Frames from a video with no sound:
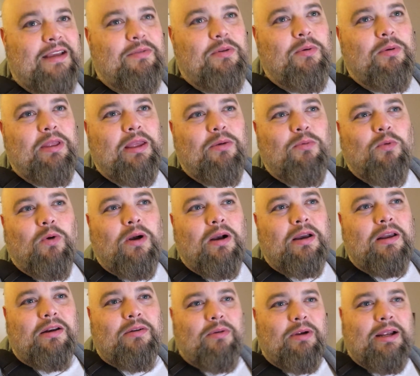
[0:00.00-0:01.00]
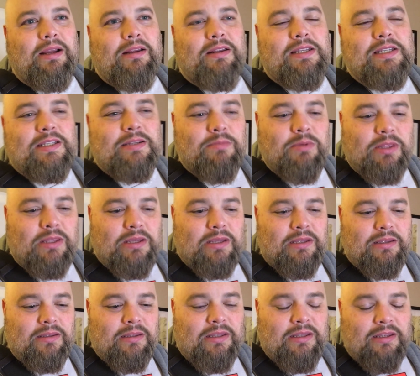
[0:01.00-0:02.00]
We were like walking around some of
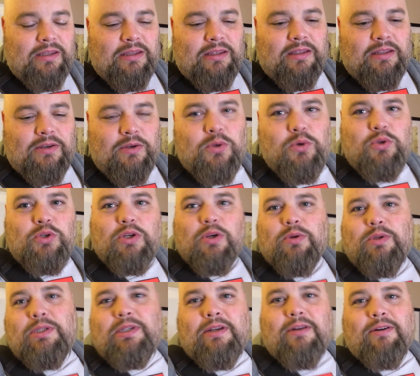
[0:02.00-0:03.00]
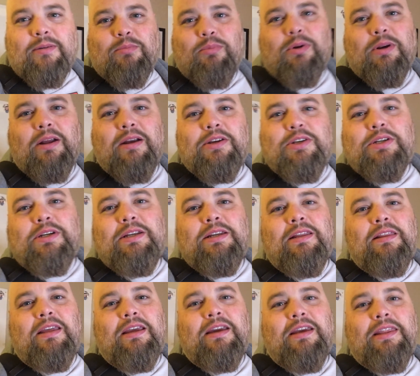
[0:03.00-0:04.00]
the new shows that are in
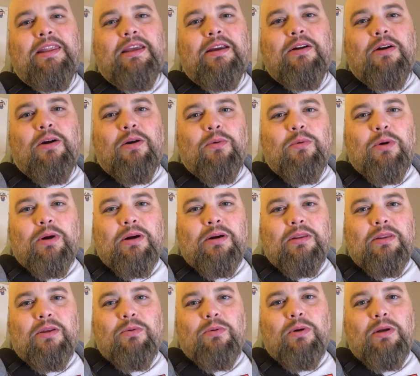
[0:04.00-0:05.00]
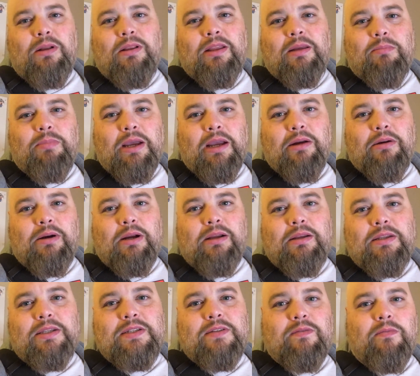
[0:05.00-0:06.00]
production, and they had like artwork on the wall, like
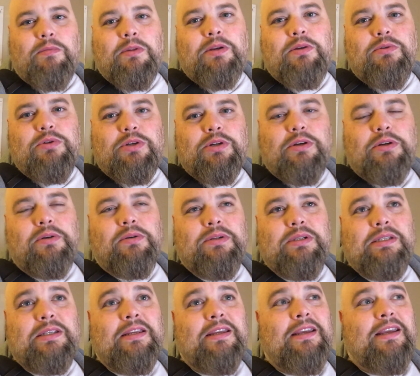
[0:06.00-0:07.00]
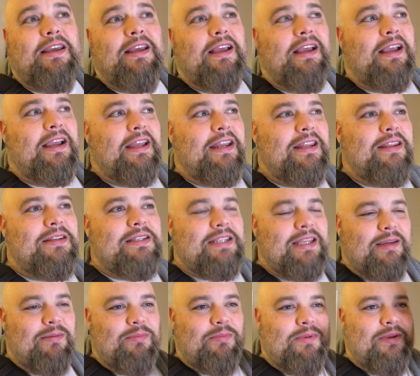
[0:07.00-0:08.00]
backgrounds from the new shows, and he's
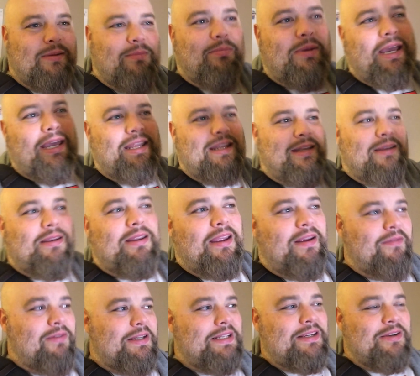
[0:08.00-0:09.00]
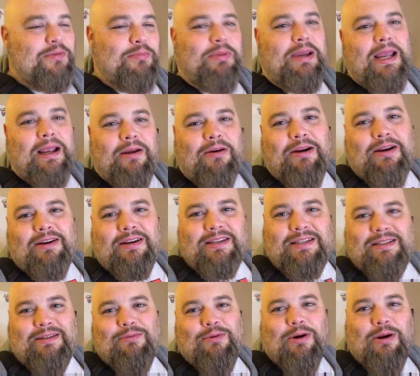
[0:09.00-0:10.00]
like patting every single background
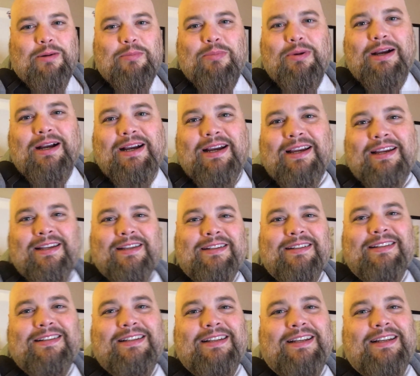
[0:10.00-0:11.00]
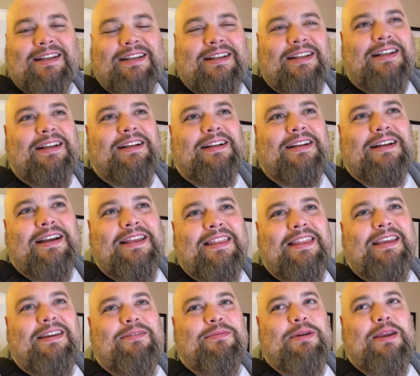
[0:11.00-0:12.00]
as he walked by. I
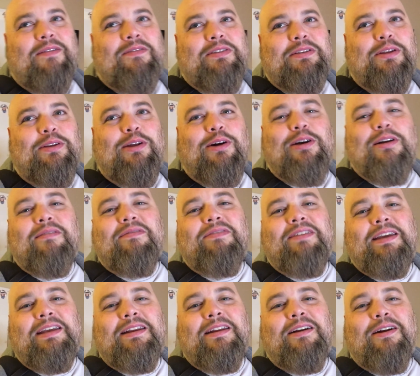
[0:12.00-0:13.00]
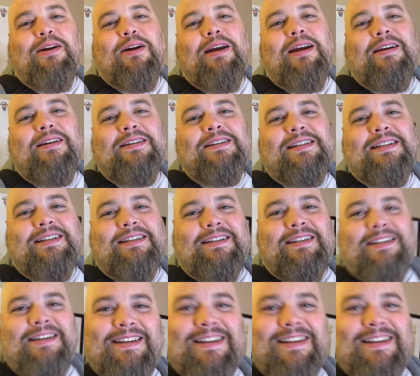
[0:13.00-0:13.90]
think we have a little art fan in our house.